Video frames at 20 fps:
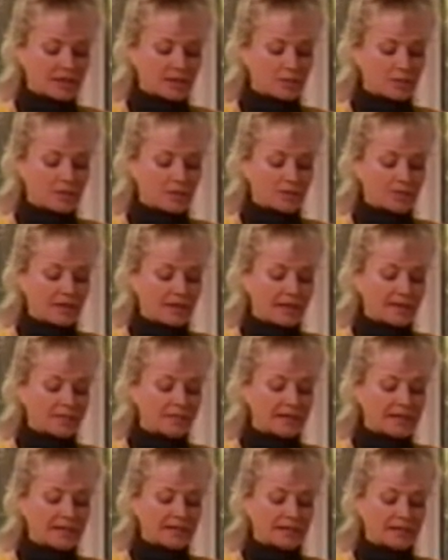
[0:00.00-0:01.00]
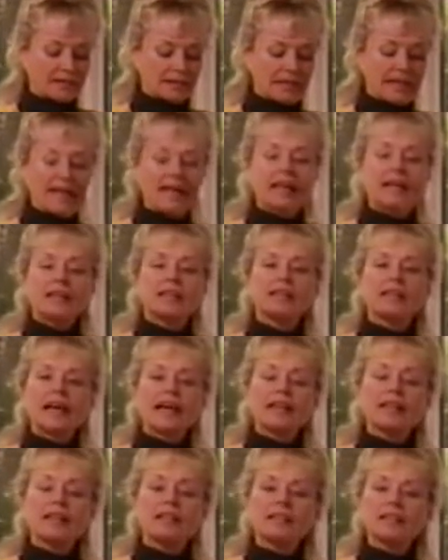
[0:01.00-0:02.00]
can be fatal.
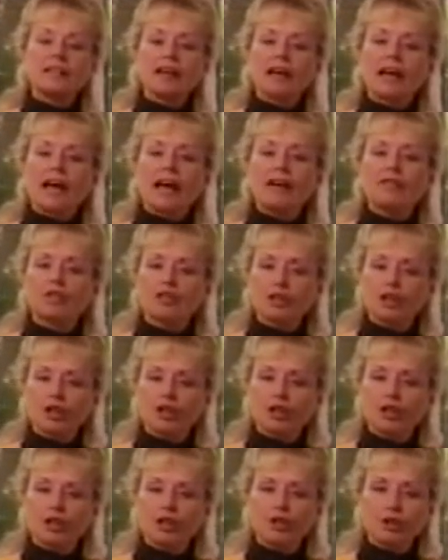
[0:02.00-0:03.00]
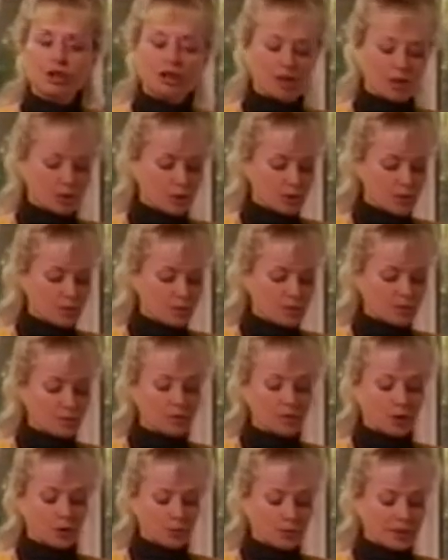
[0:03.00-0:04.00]
Deaths have occurred during treatment
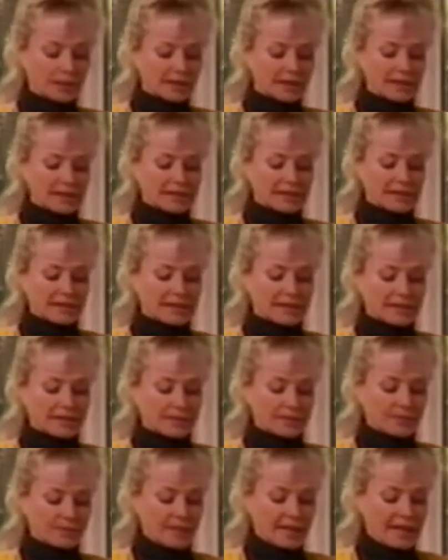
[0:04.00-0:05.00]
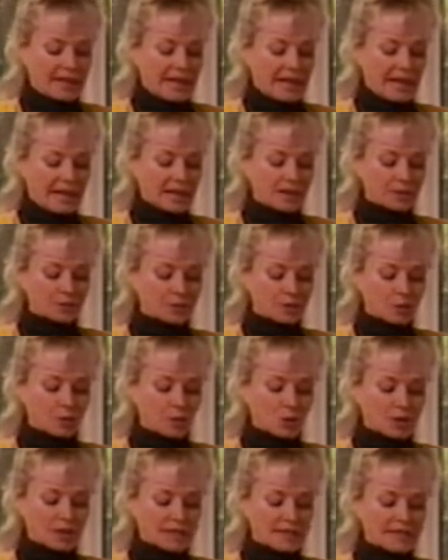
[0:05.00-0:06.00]
for malignancy. And of
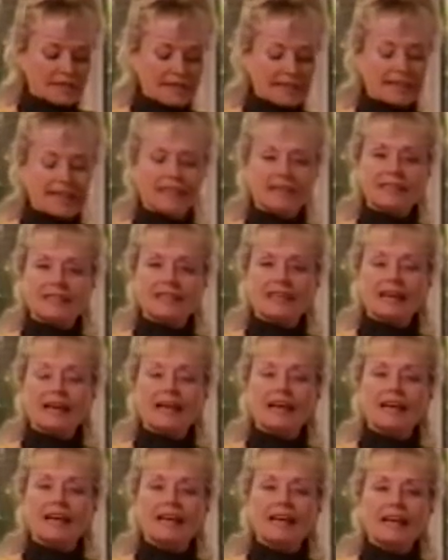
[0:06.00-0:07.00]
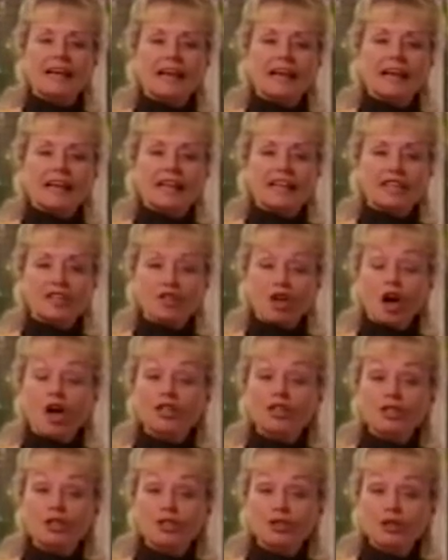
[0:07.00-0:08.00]
course, it is
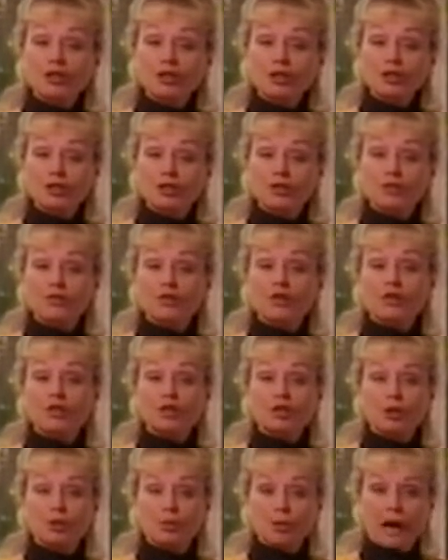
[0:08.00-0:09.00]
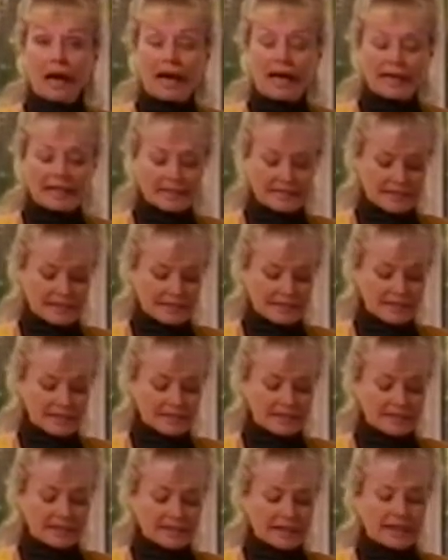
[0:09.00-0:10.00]
also used for
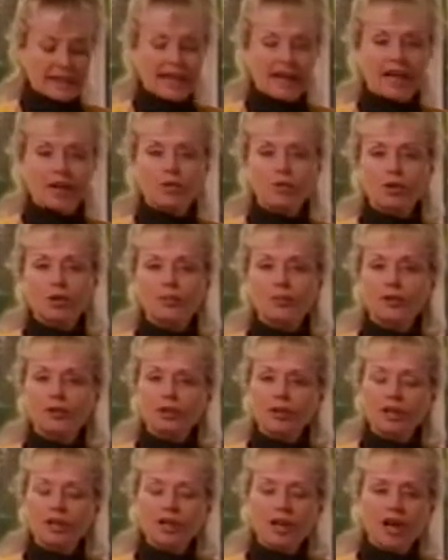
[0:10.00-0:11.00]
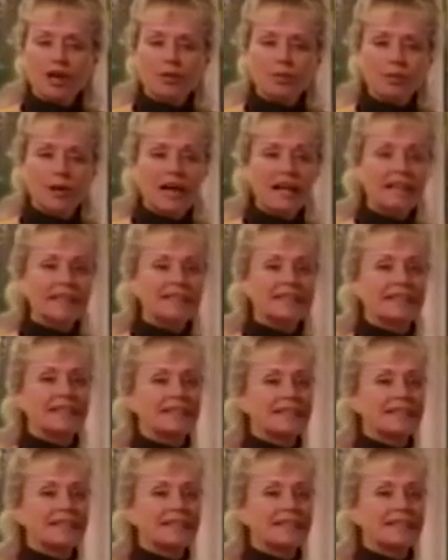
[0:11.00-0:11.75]
psoriasis and rheumatoid arthritis,